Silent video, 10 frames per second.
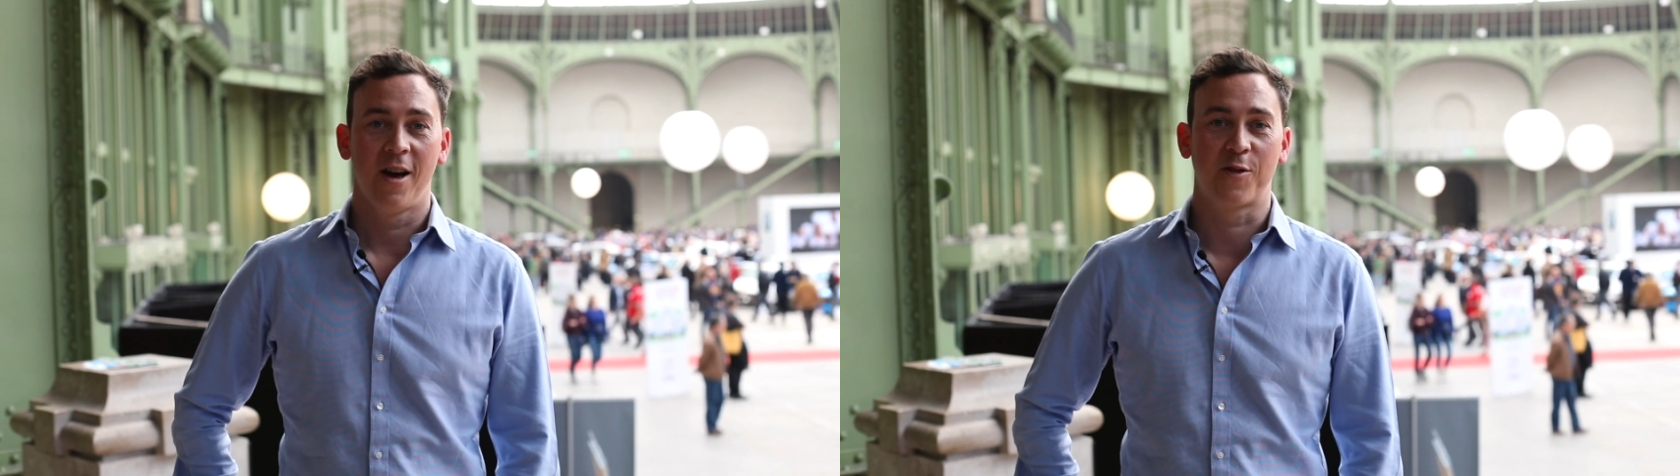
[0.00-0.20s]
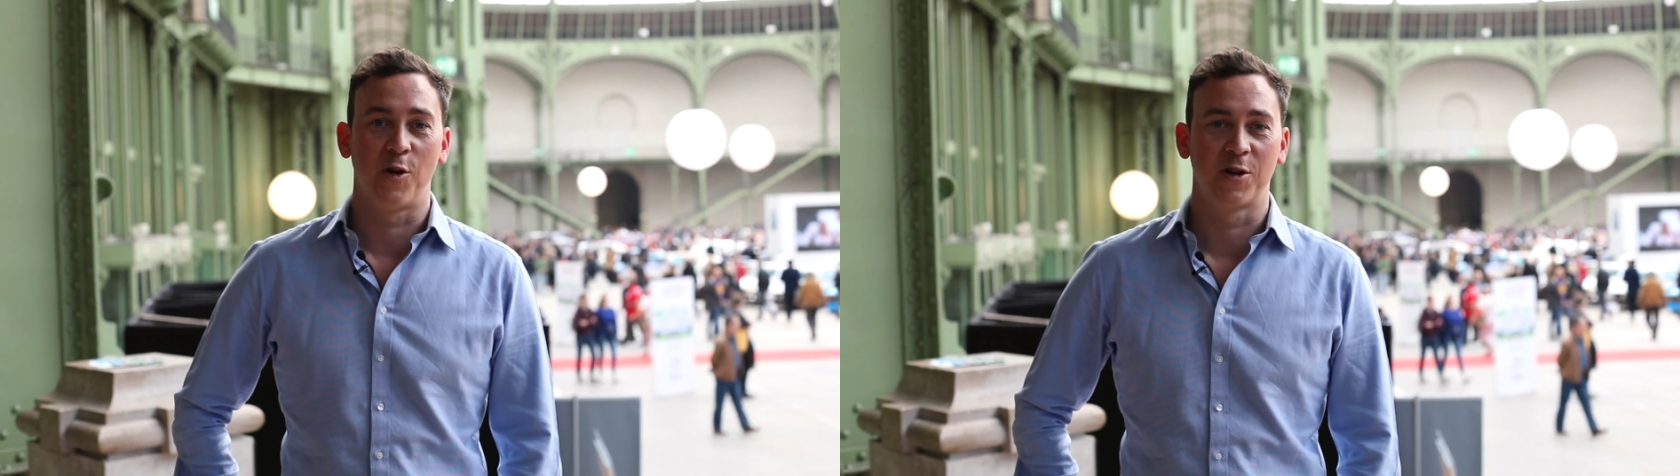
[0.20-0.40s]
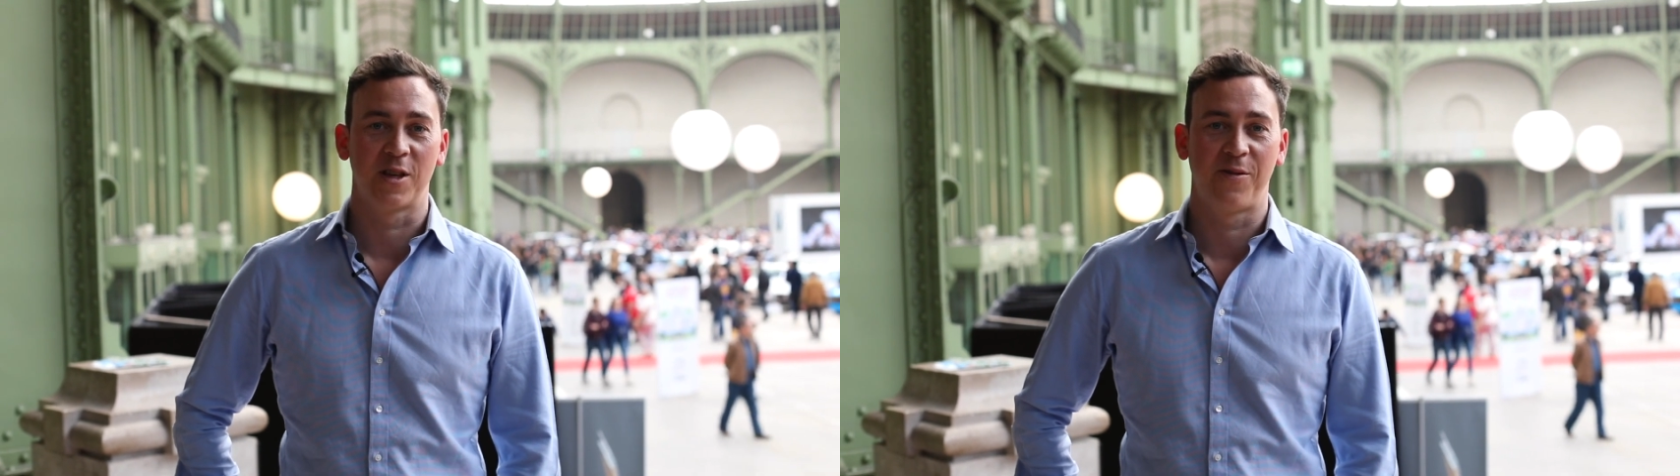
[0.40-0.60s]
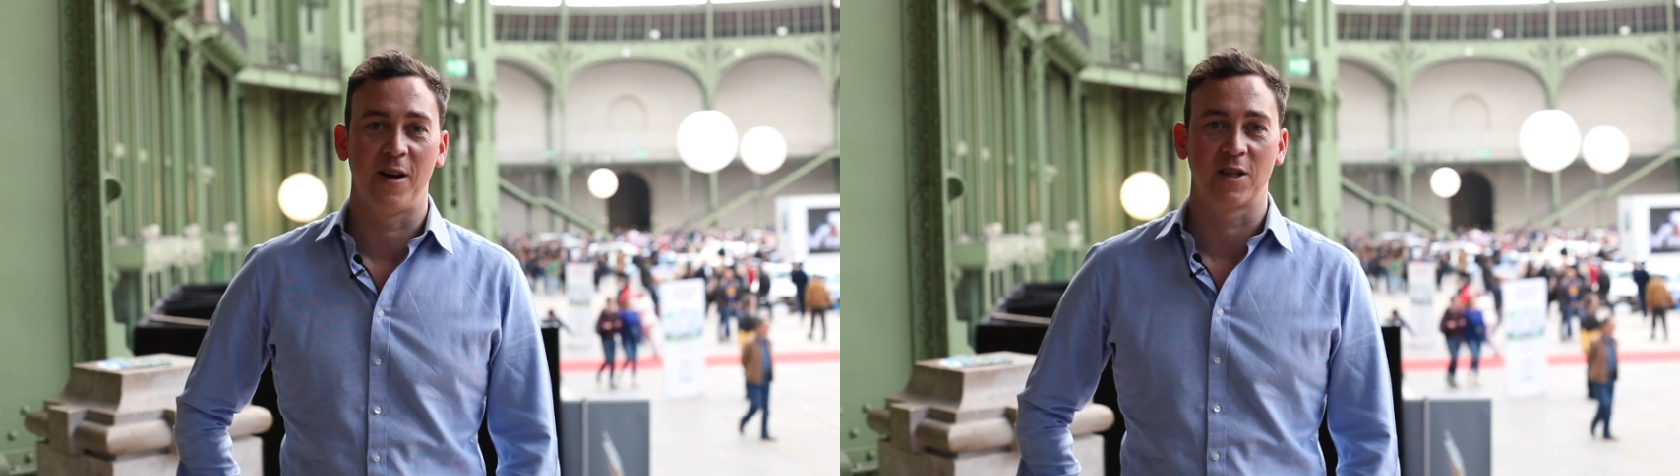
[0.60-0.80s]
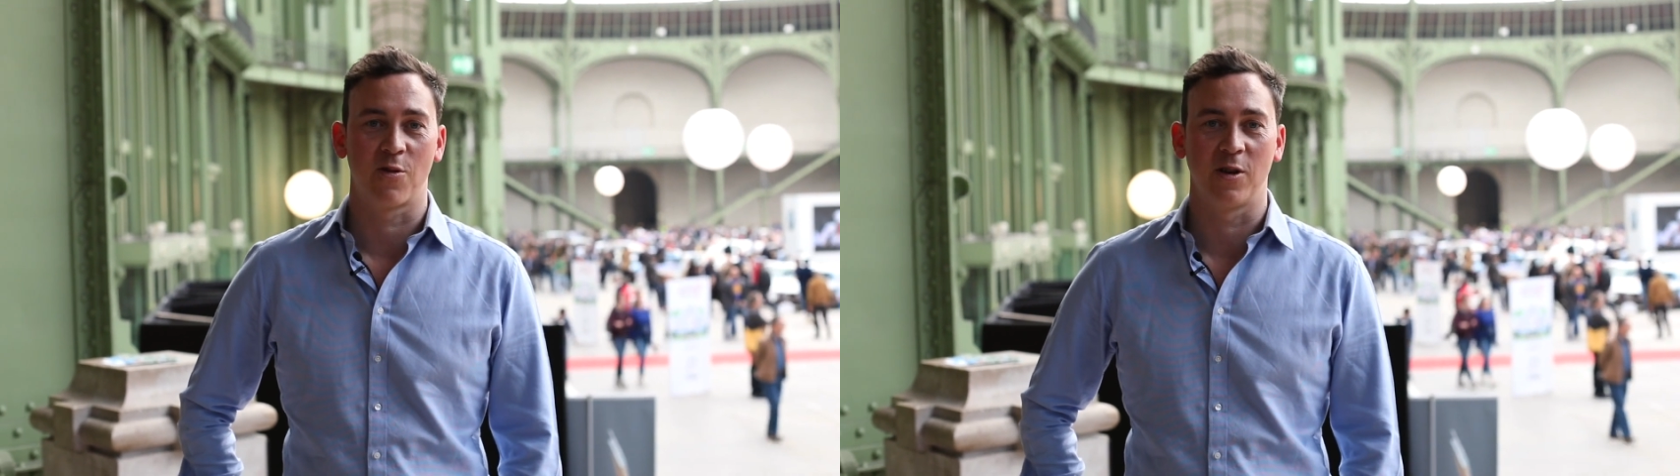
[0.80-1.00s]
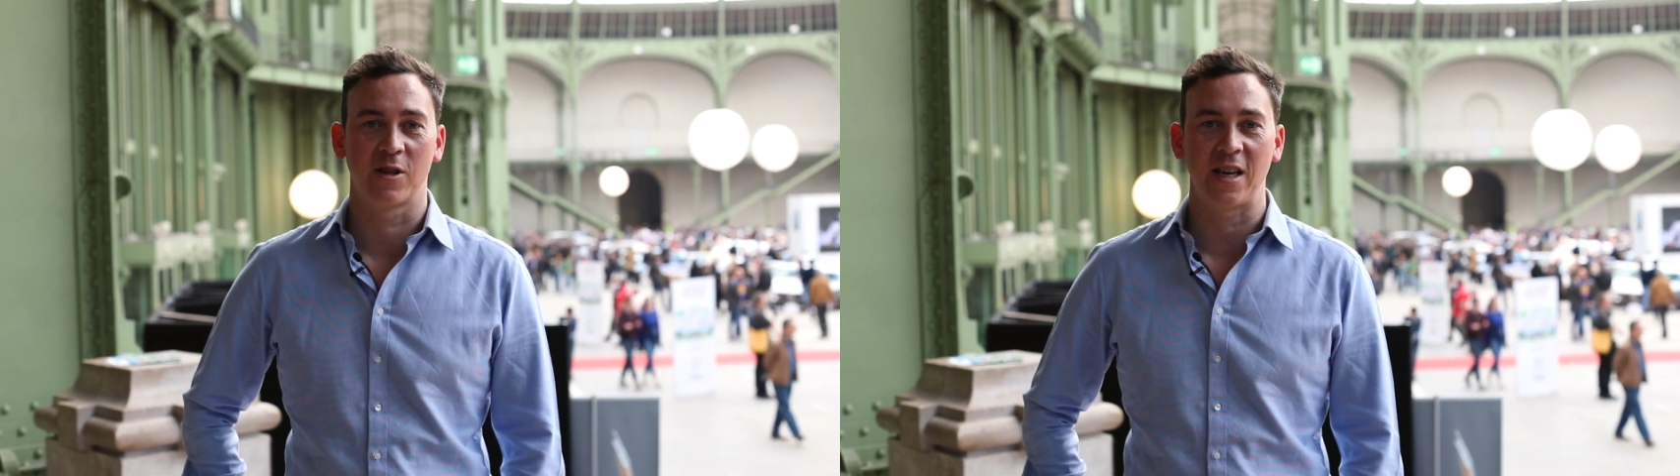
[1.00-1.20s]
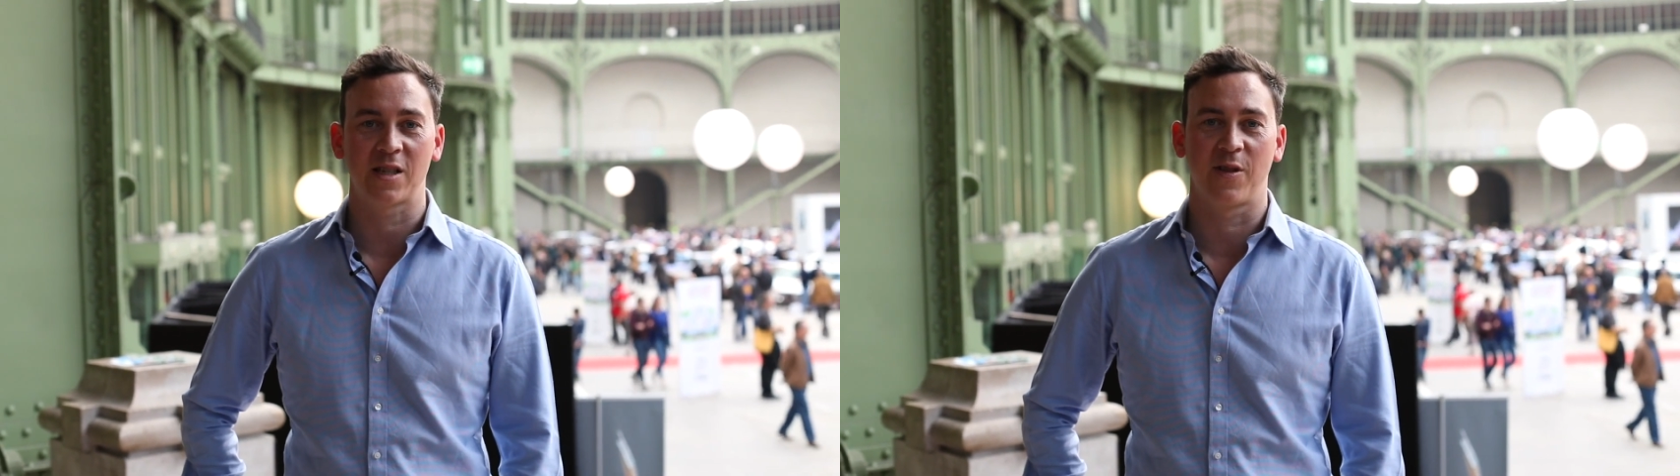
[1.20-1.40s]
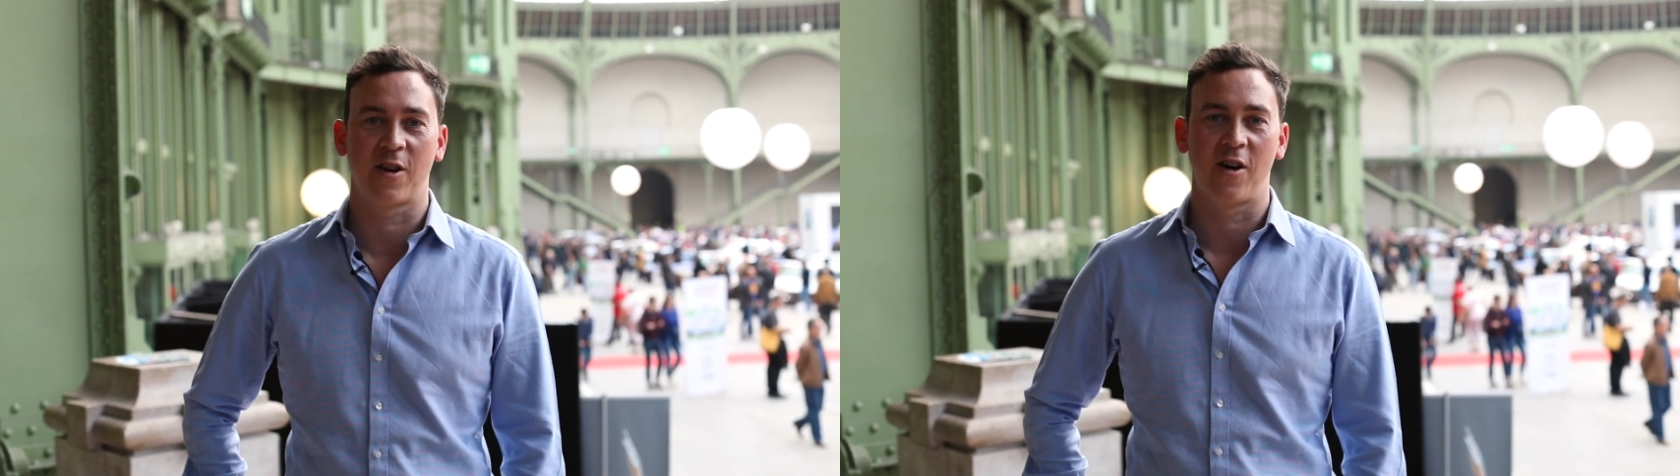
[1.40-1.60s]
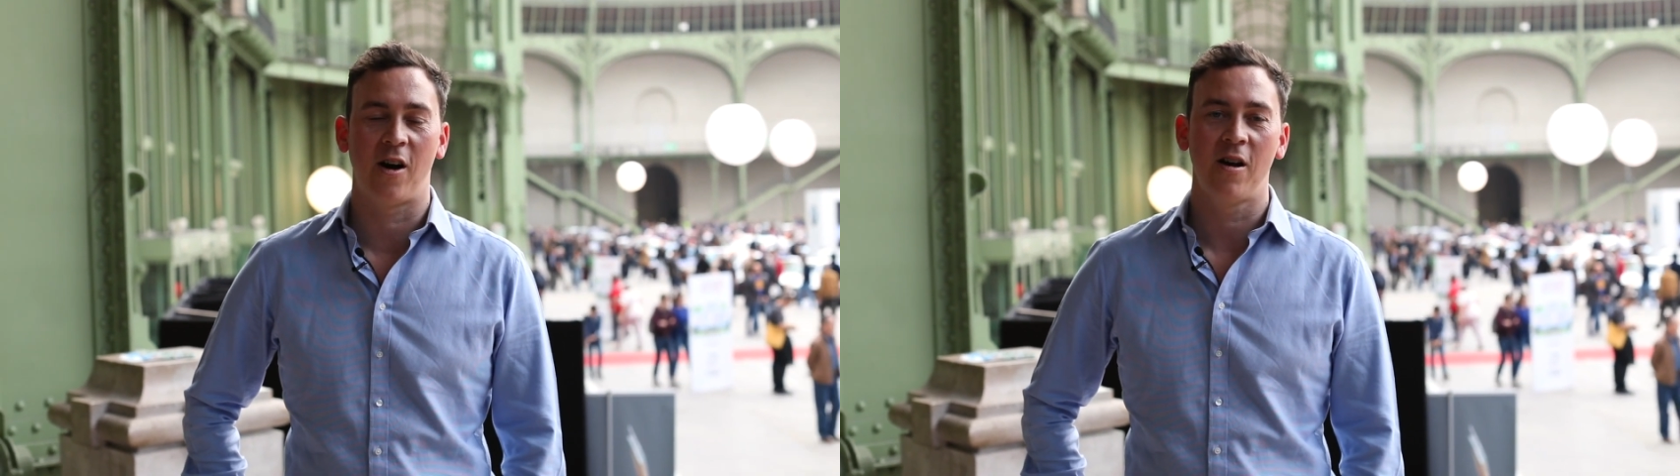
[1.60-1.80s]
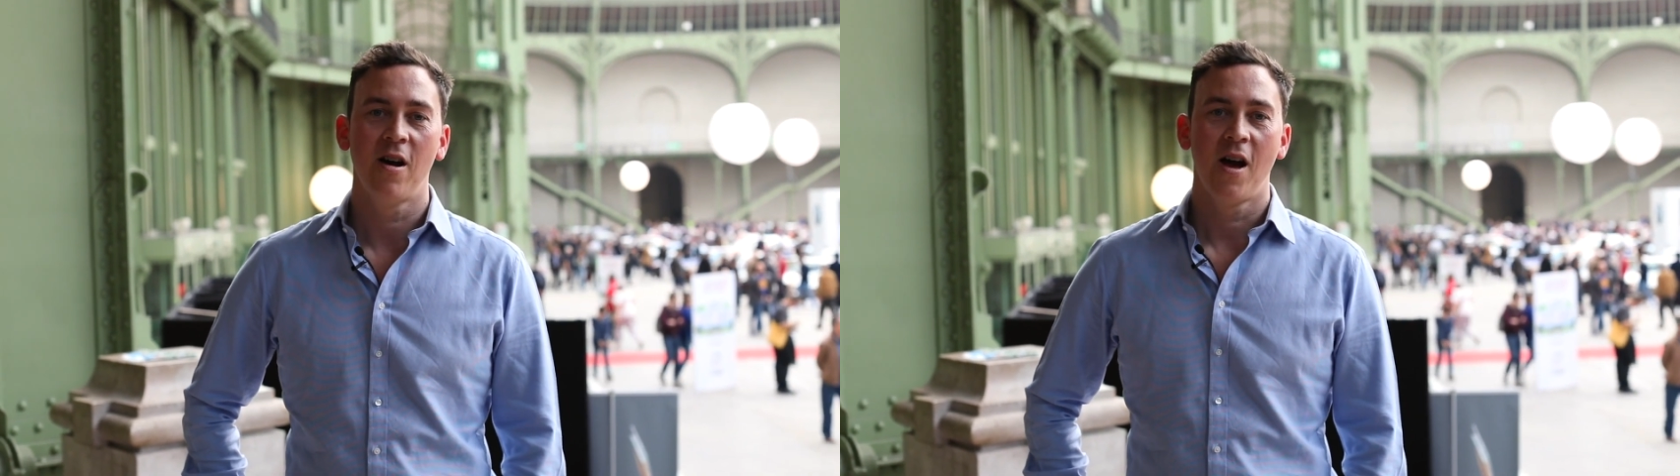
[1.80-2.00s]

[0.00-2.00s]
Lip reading: of course, the first real test for the car.